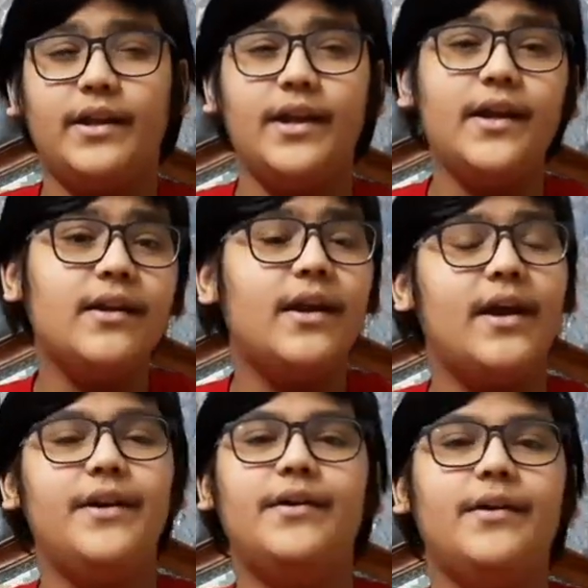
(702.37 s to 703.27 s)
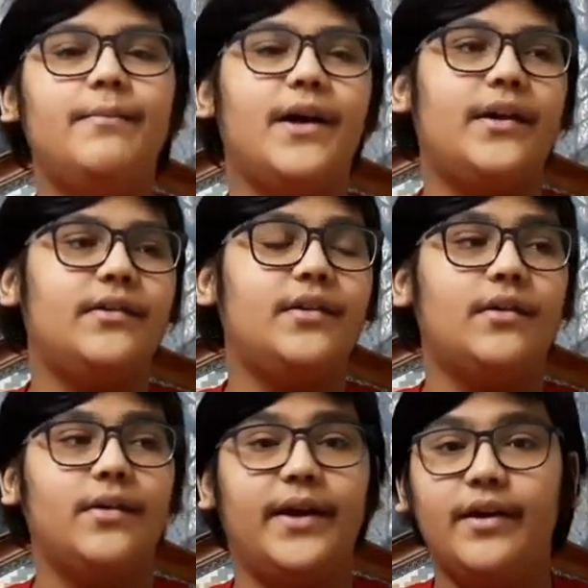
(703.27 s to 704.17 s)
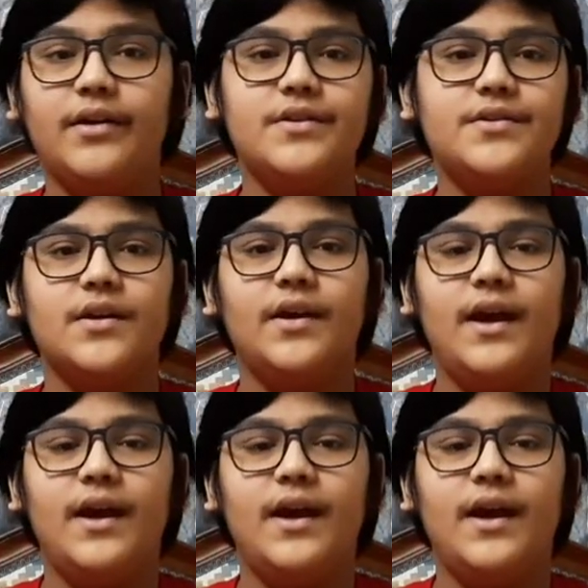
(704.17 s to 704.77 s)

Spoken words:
inherited by the heirs